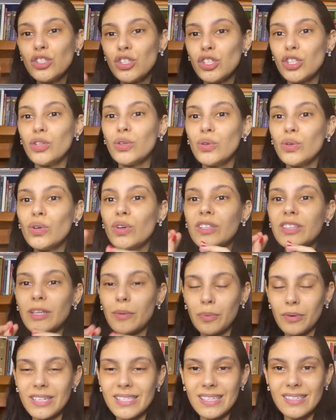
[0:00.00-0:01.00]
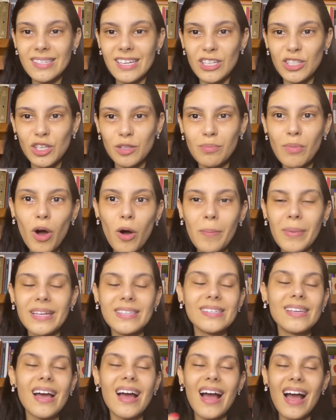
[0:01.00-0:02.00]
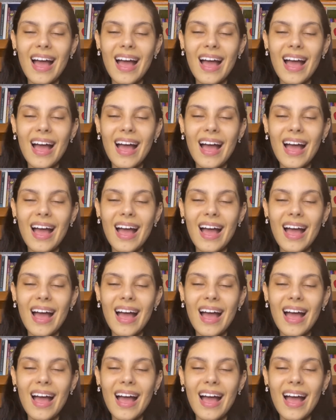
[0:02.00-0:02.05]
to the presentation moment.